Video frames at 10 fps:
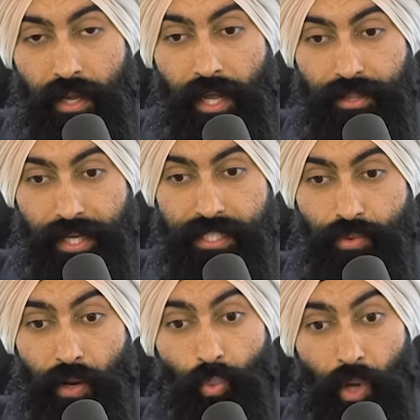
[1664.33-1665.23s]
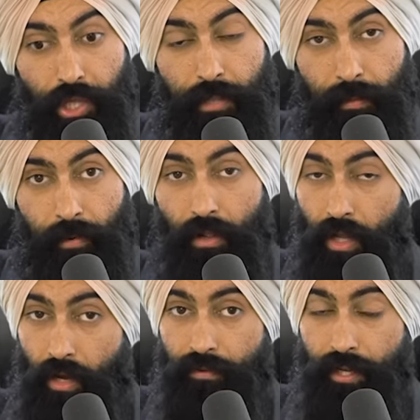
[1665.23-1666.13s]
And that's why wealthy people
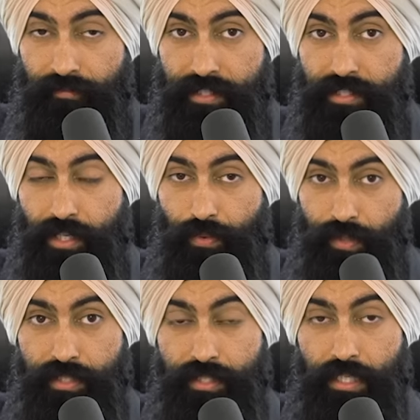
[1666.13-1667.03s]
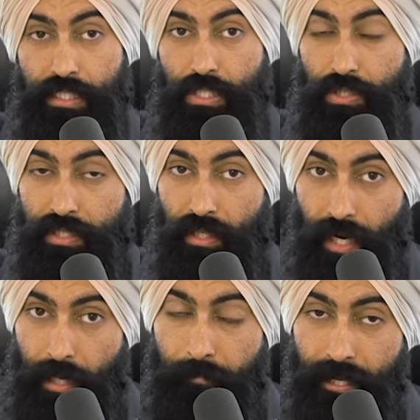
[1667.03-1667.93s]
love investing in real estate. So there's a
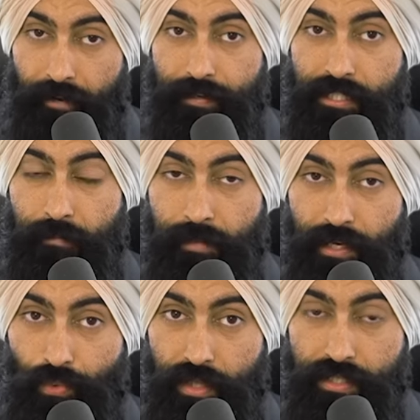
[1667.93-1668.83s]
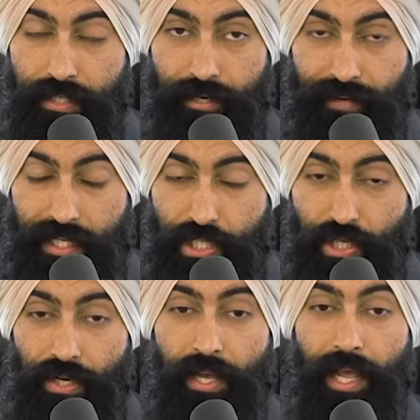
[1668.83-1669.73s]
lot of benefits to being a real estate
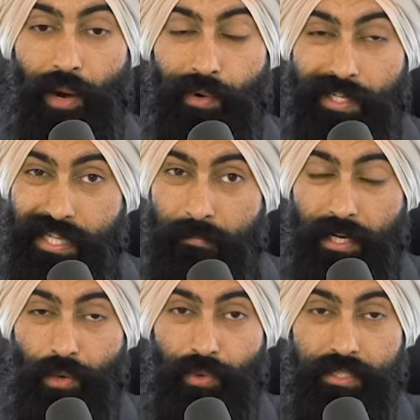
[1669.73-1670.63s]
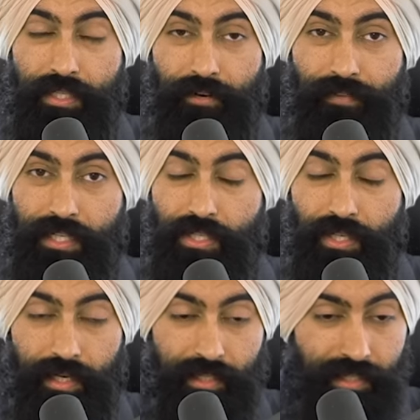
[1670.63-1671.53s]
investor. And when I say being a real estate investor,
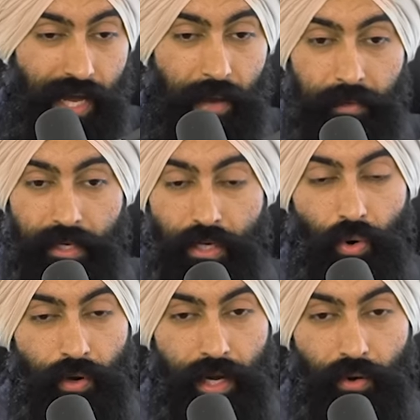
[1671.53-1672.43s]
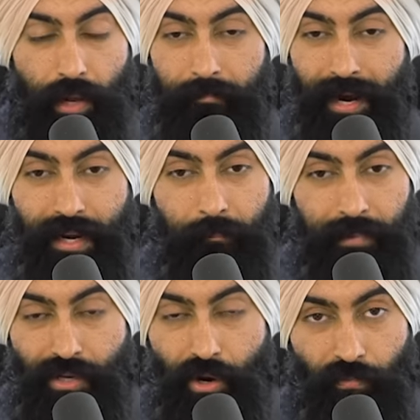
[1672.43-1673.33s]
that does not mean going out and buying a
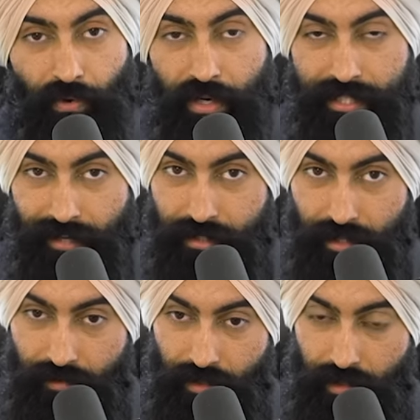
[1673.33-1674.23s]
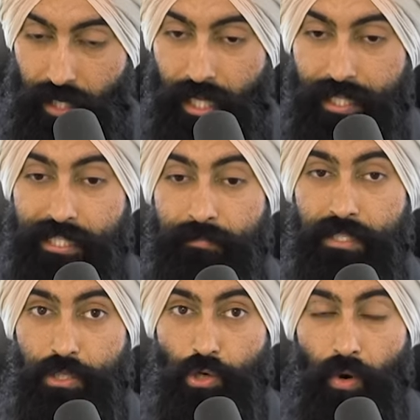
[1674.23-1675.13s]
big home for yourself to live in. This
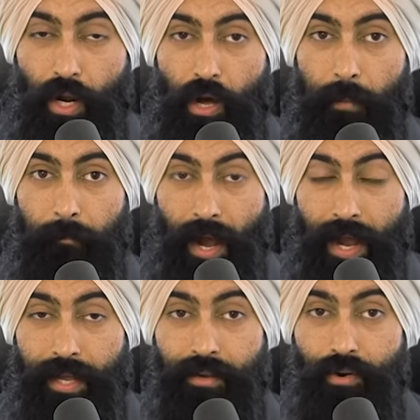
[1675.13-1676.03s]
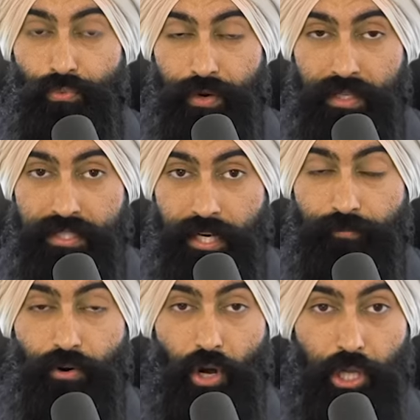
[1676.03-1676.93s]
means you going out and buying real estate
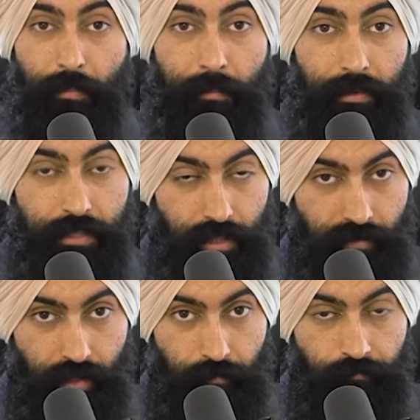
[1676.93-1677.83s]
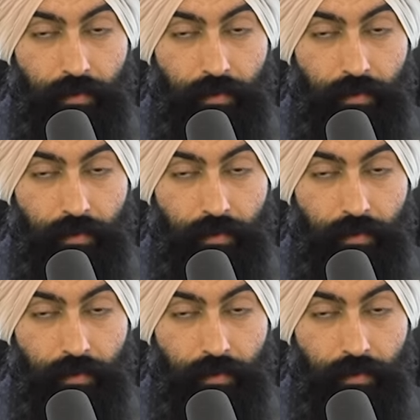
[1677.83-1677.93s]
for other people to live in.